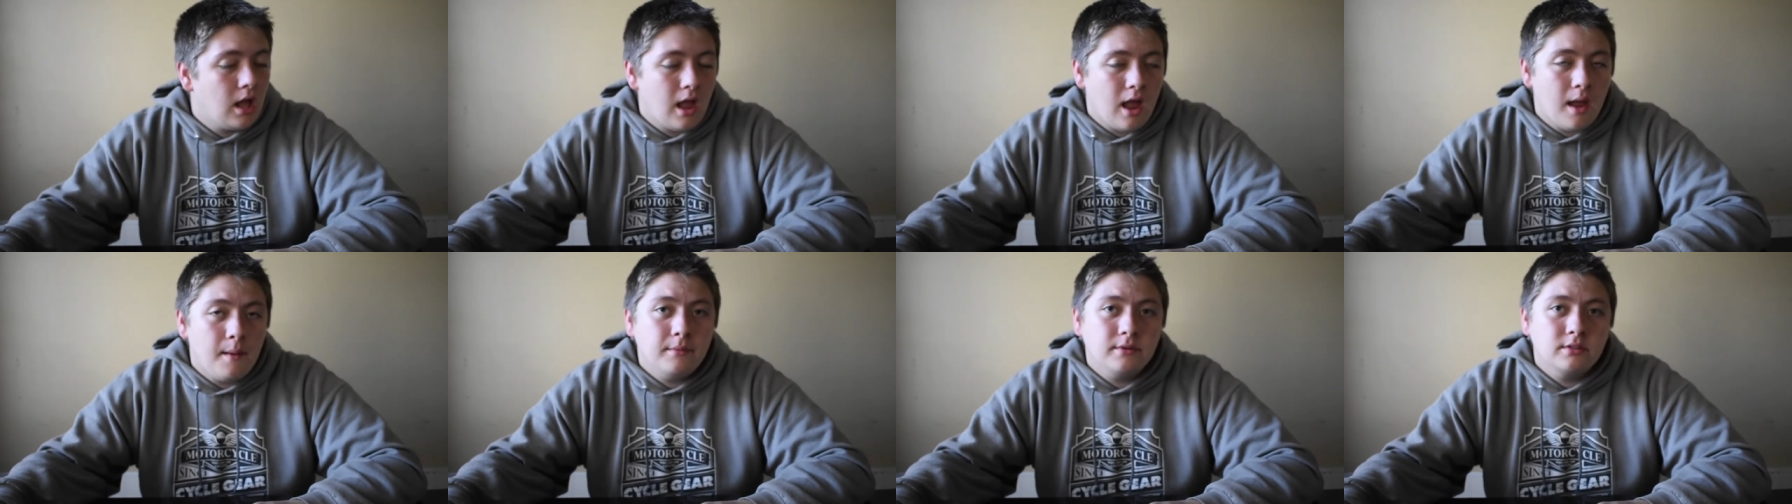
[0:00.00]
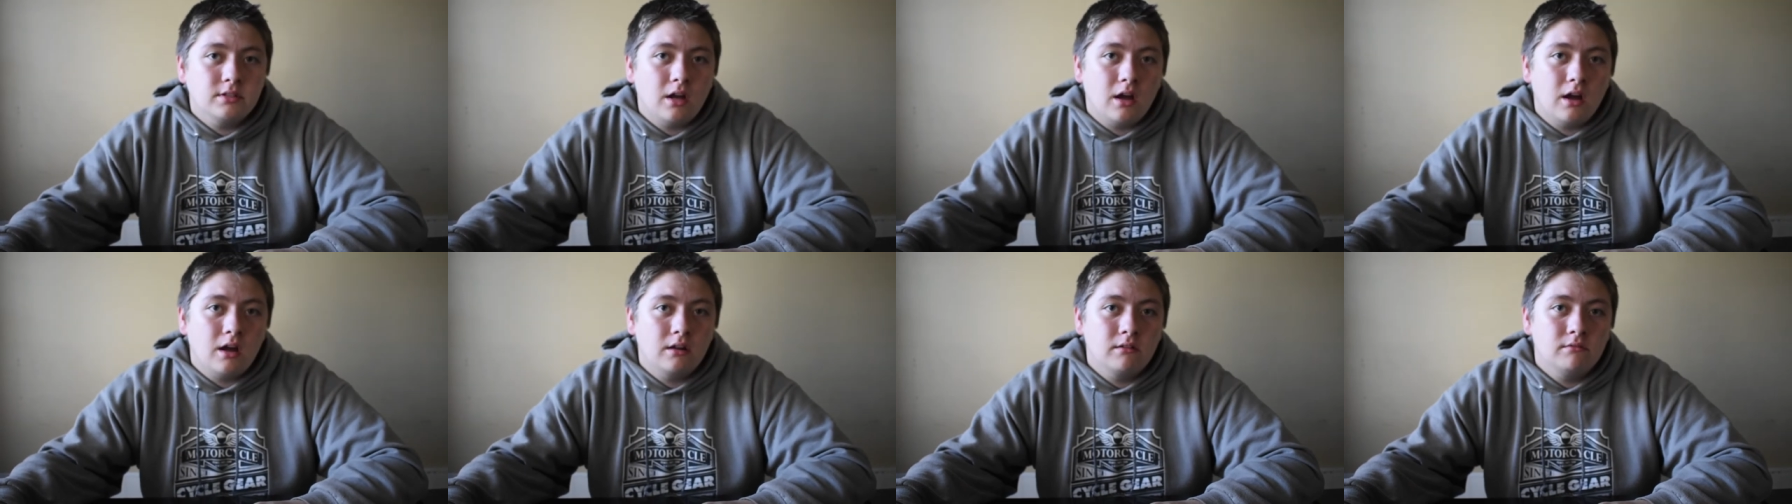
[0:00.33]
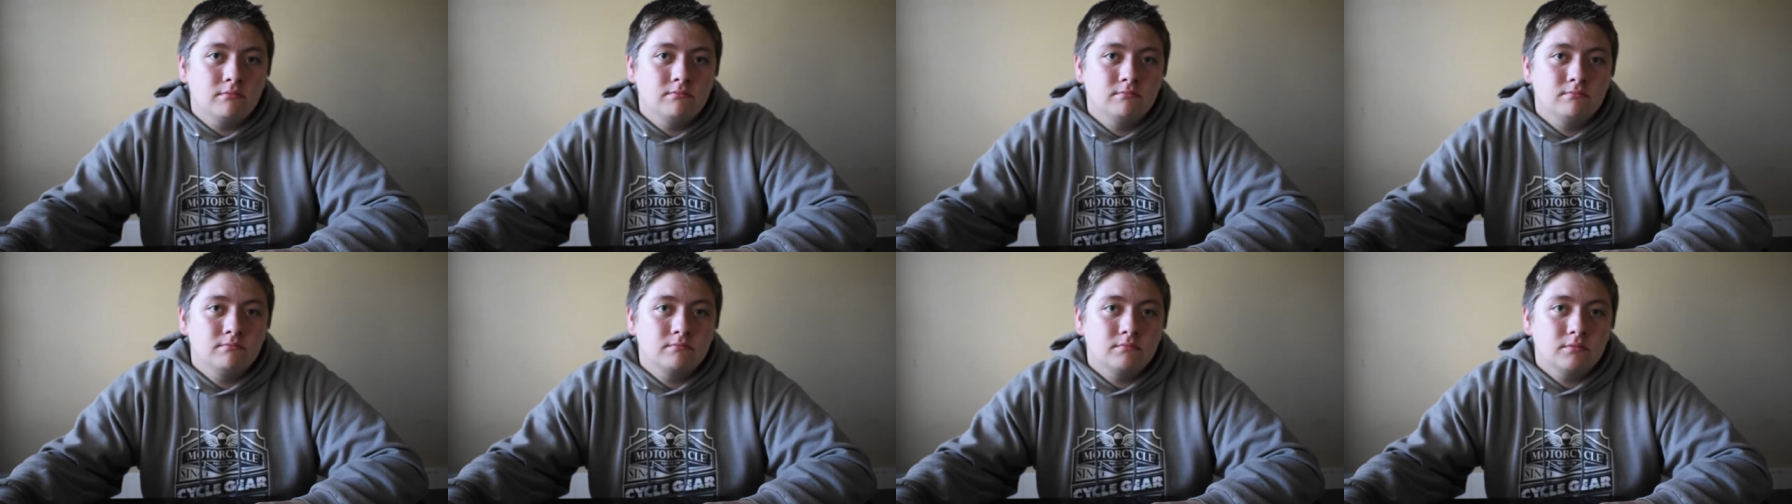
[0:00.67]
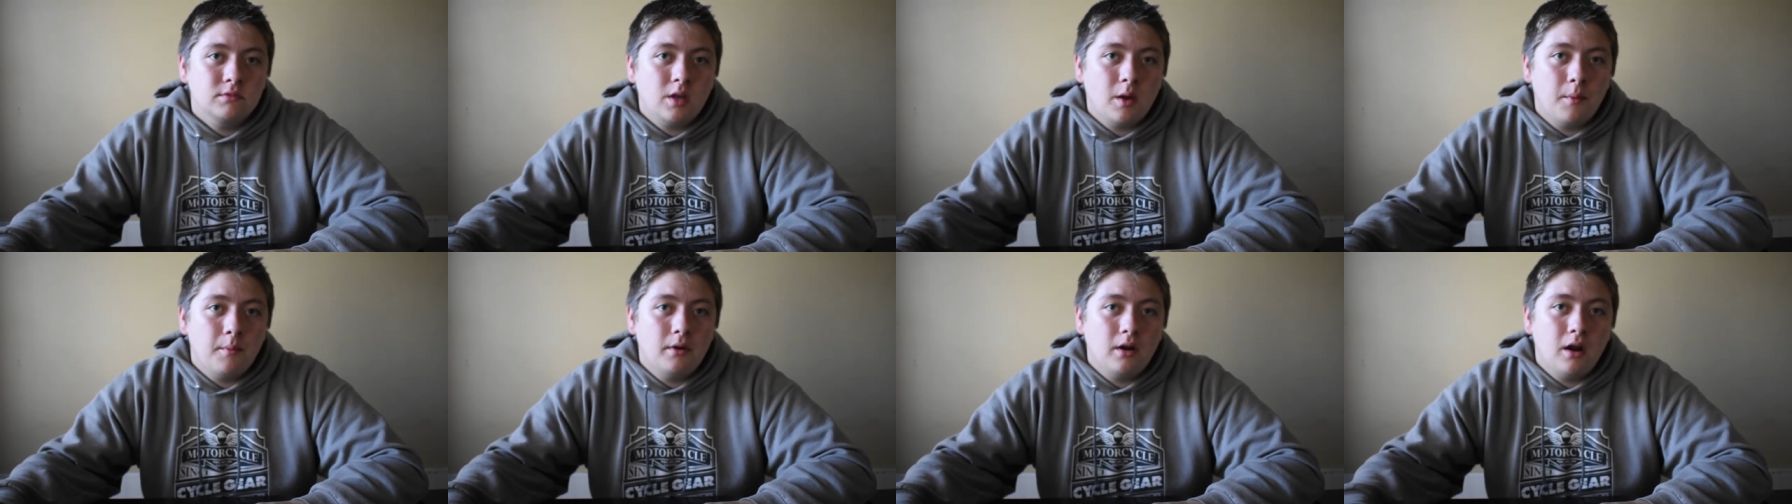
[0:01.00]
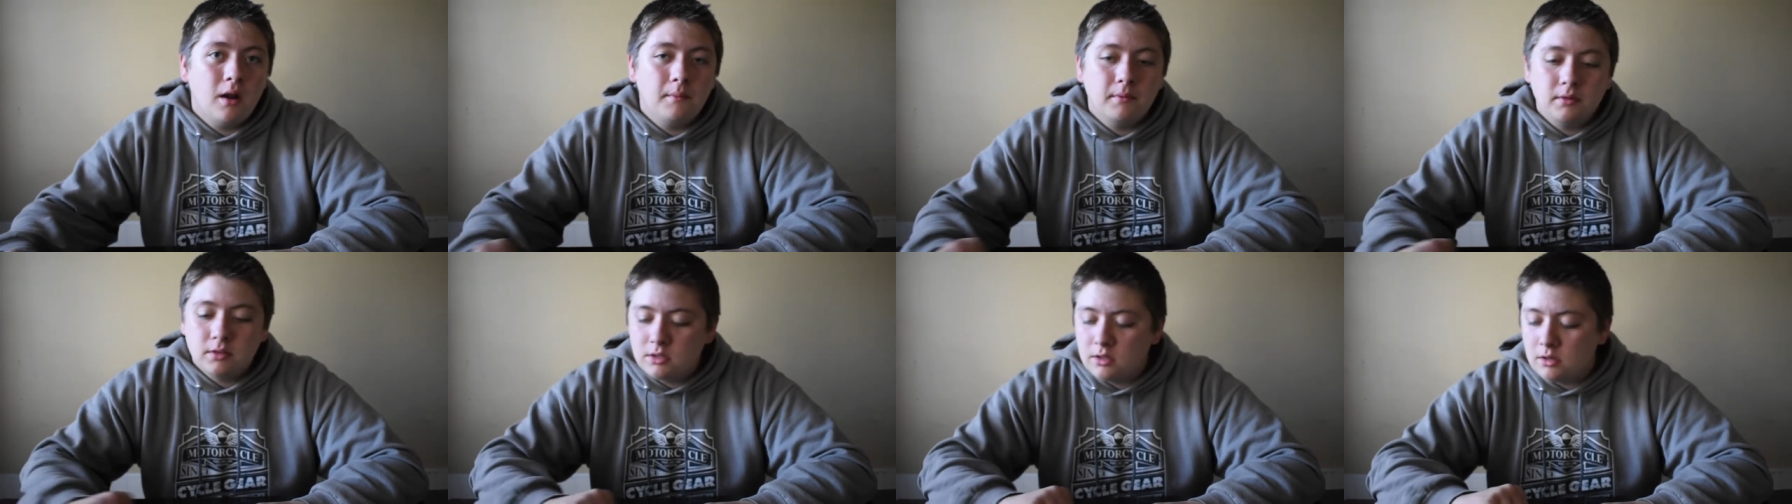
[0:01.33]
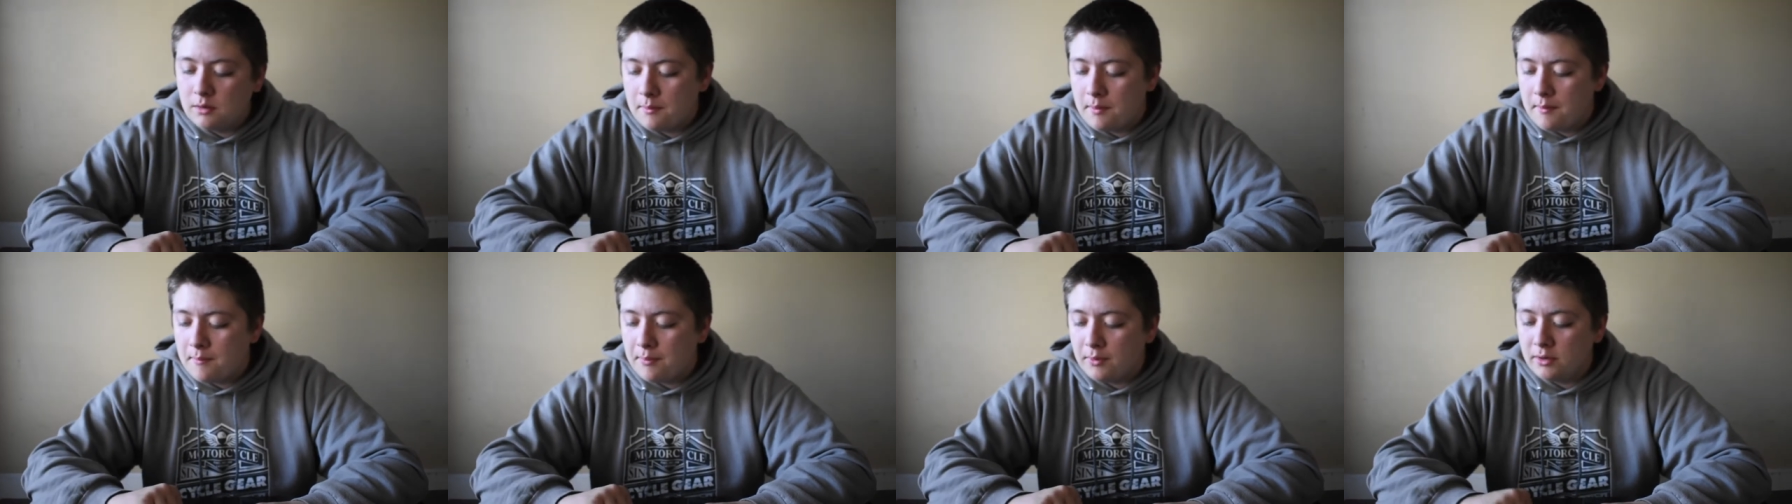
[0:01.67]
Amazon. Coming up, it's
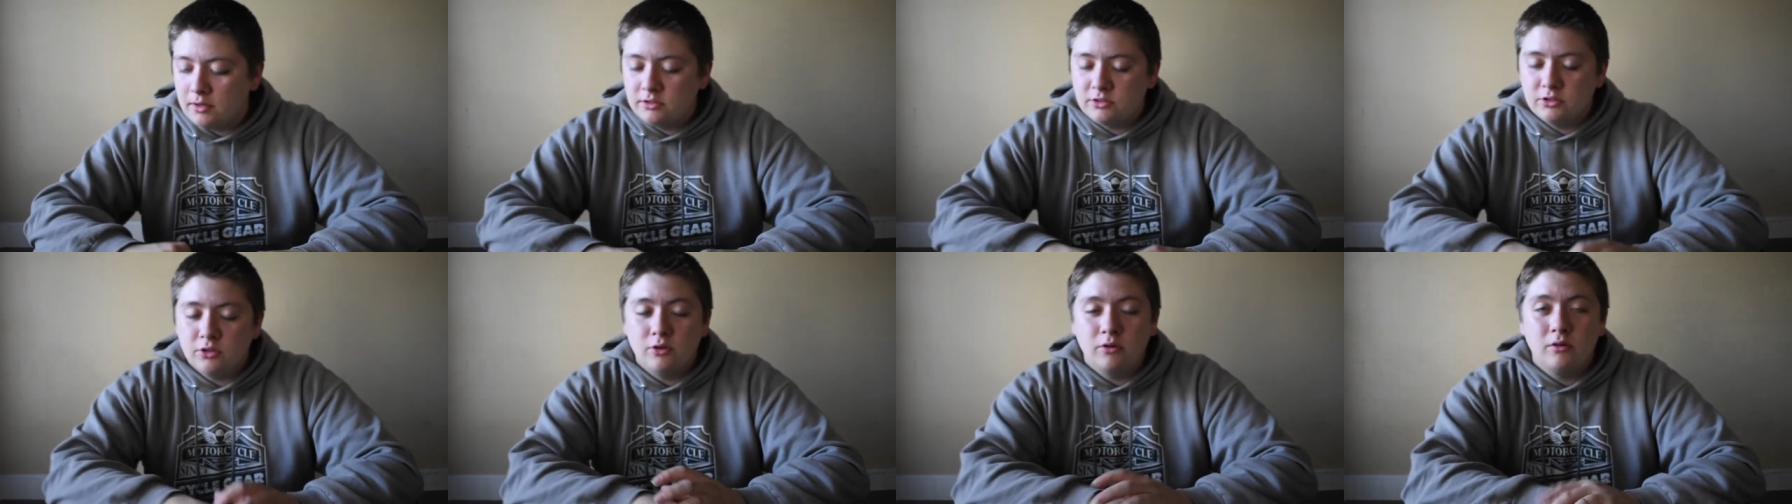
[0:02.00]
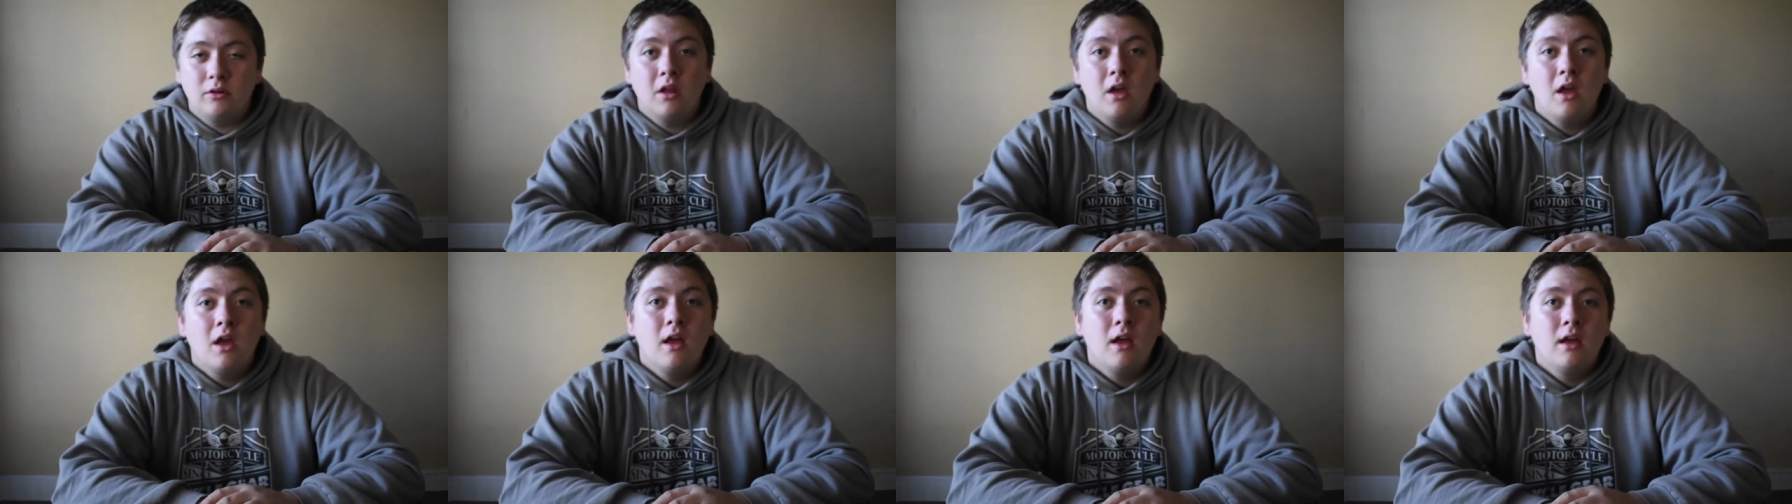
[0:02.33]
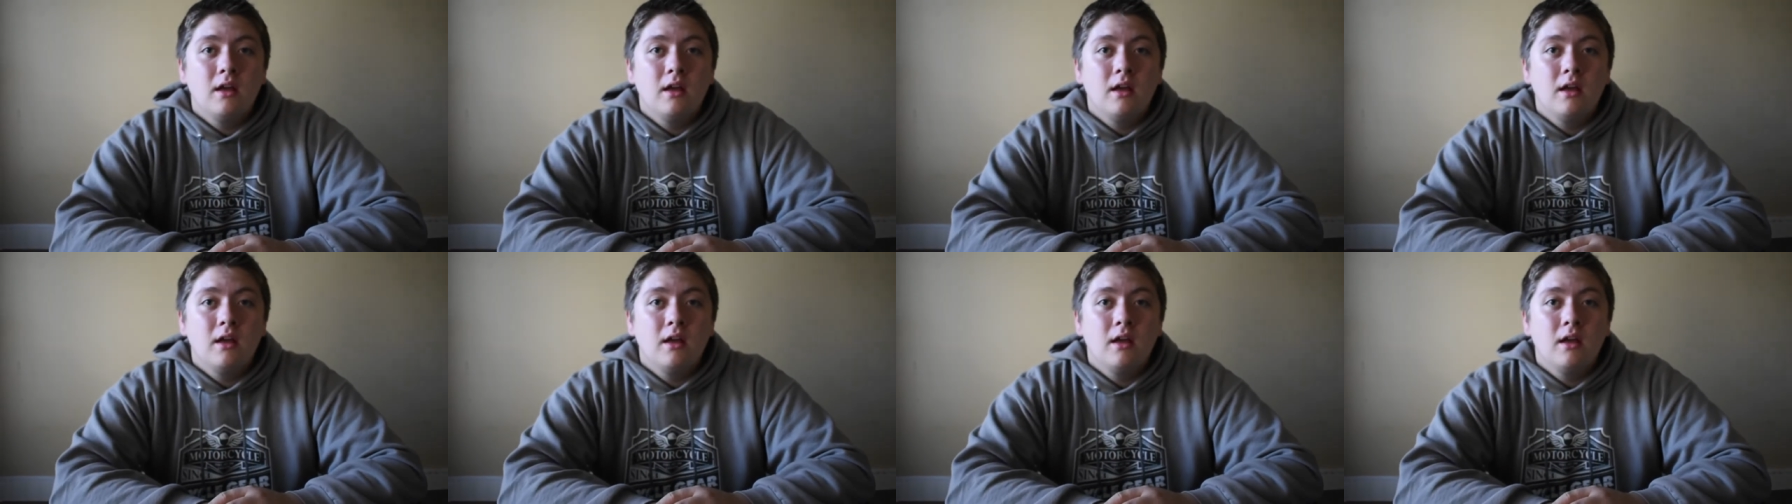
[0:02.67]
gonna be pretty soon.